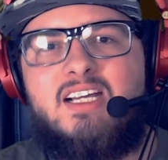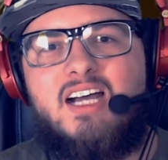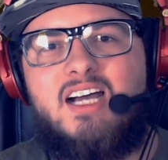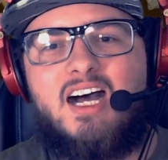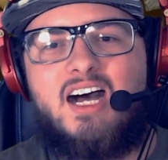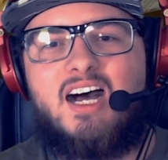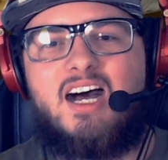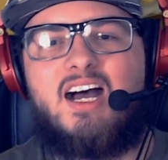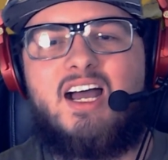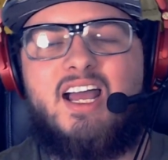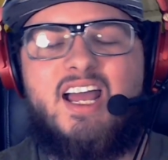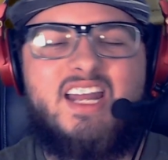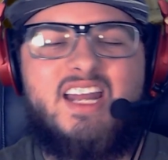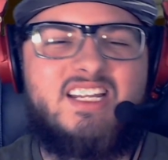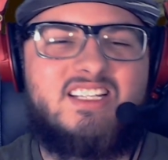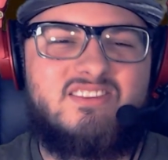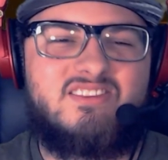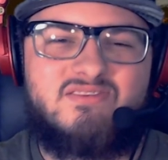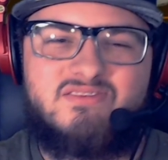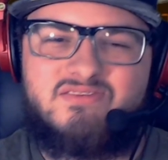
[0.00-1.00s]
and
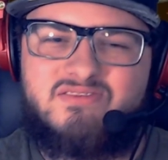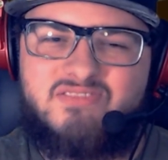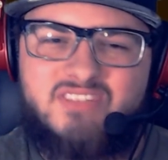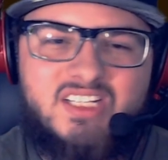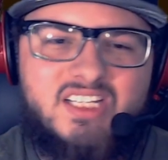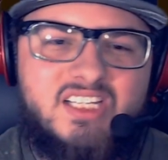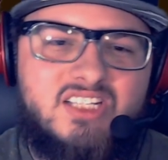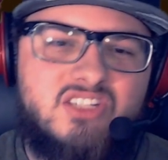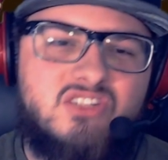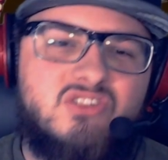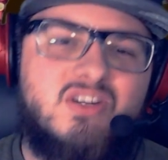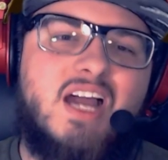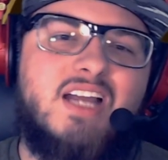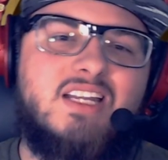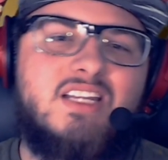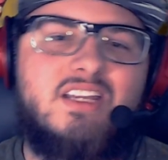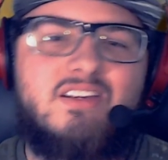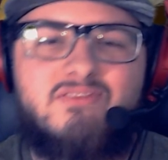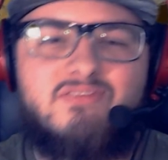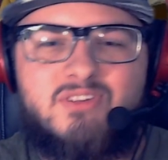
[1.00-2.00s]
it's really
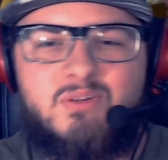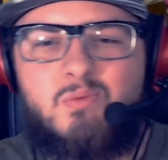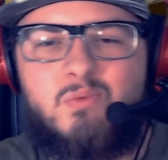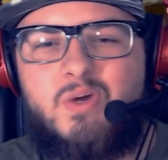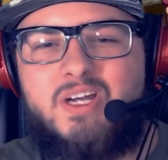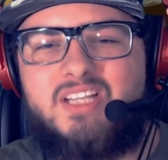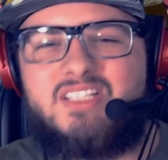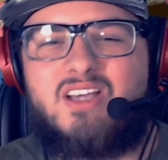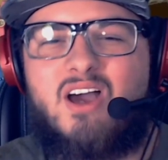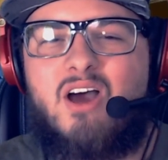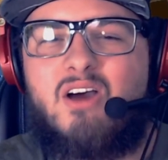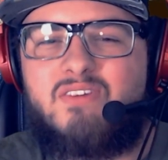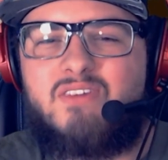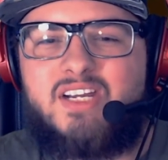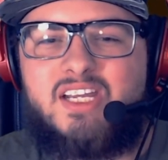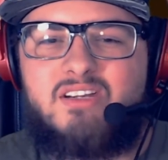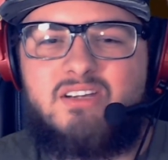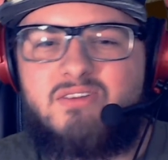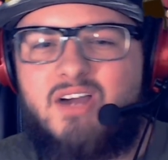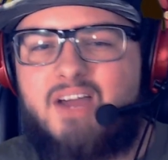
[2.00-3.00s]
detracting from what is
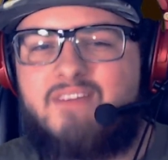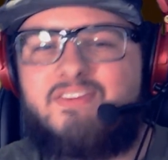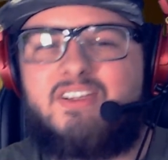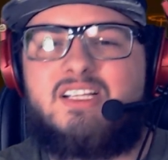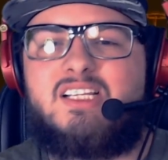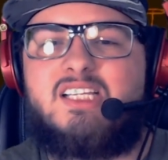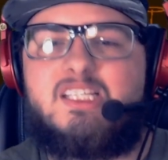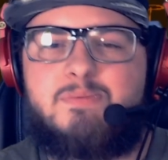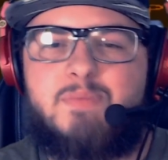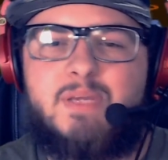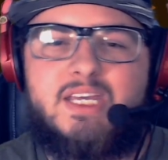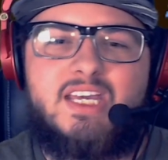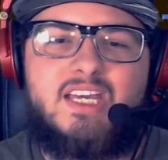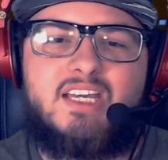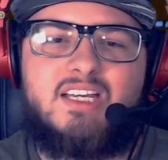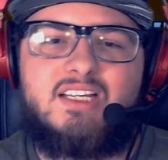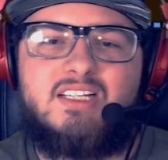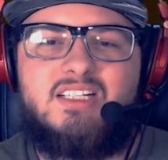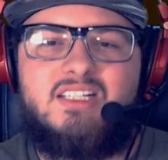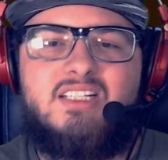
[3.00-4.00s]
already, graphically speaking,